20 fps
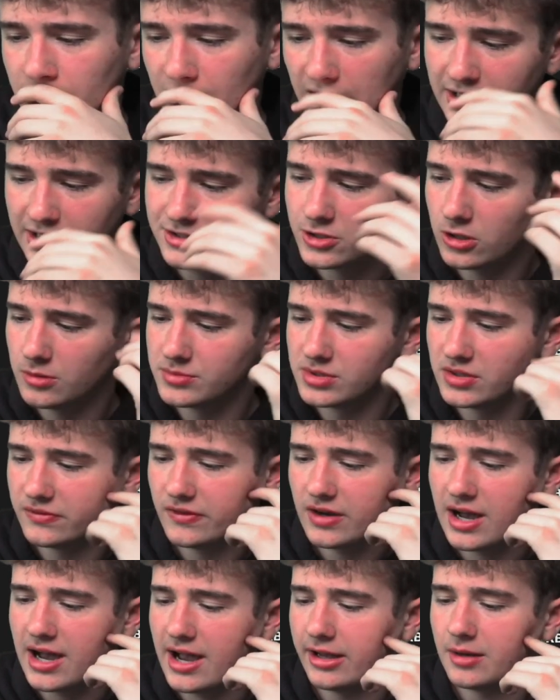in terms of
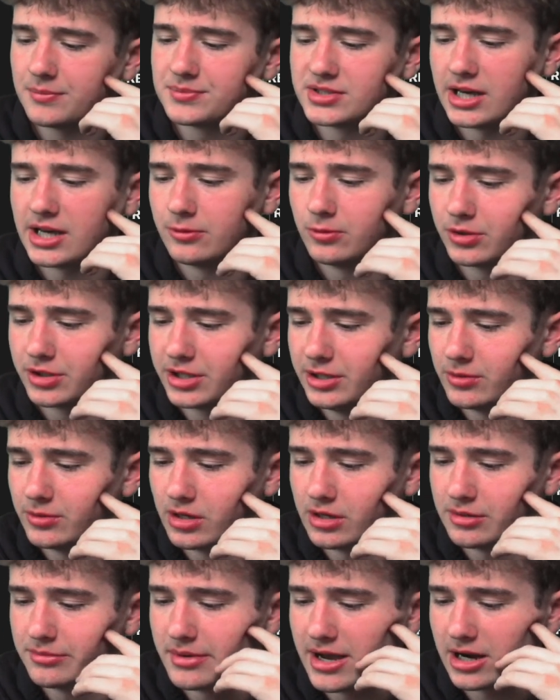a high upside rookie
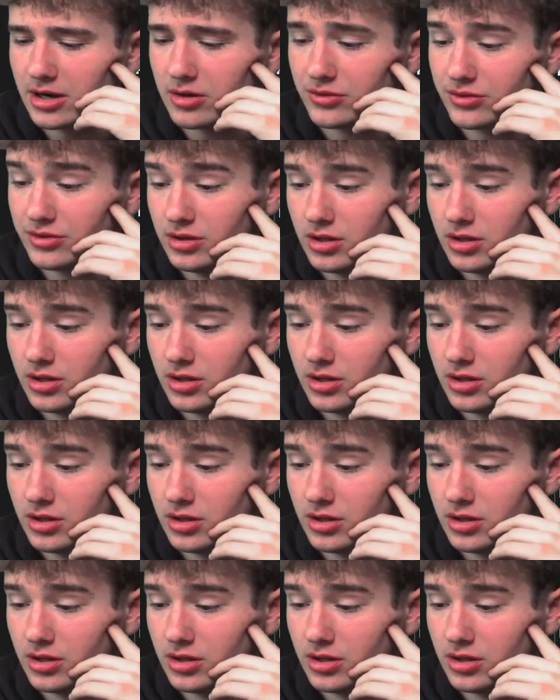running back with